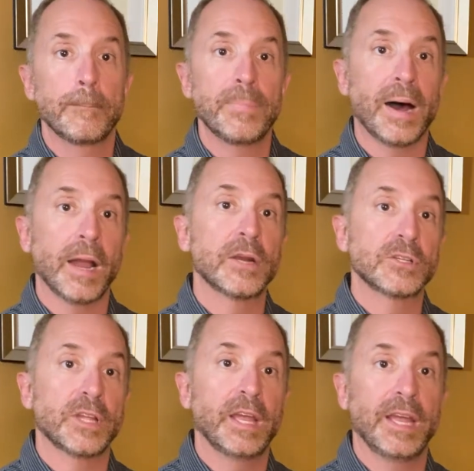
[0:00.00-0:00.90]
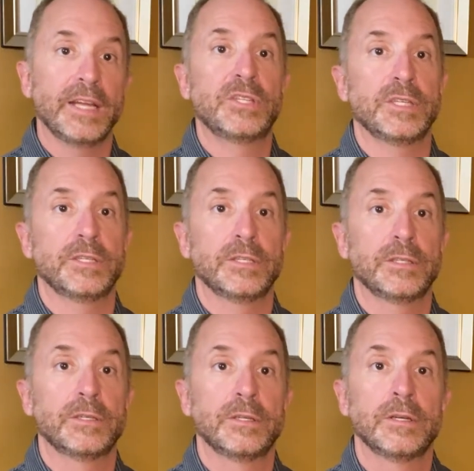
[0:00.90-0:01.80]
buyer's agent,
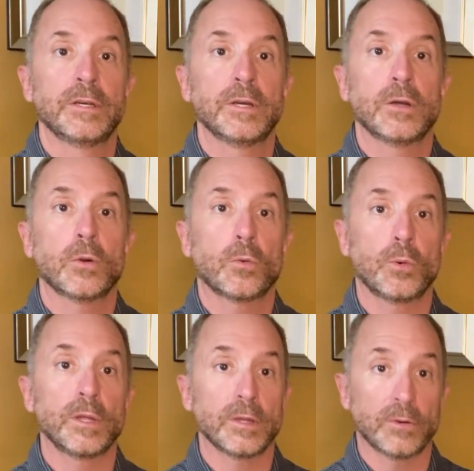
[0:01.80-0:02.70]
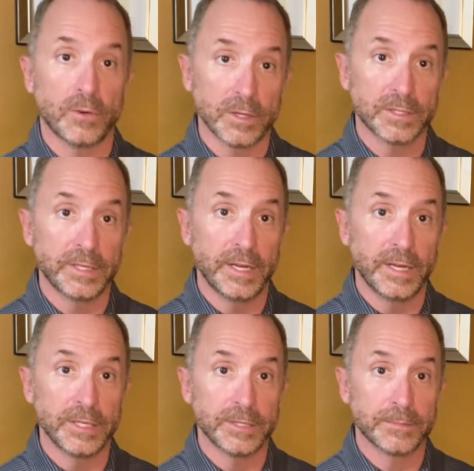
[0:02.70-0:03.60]
real estate
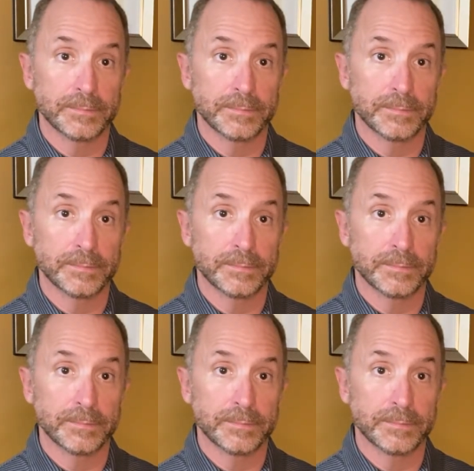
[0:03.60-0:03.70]
agent.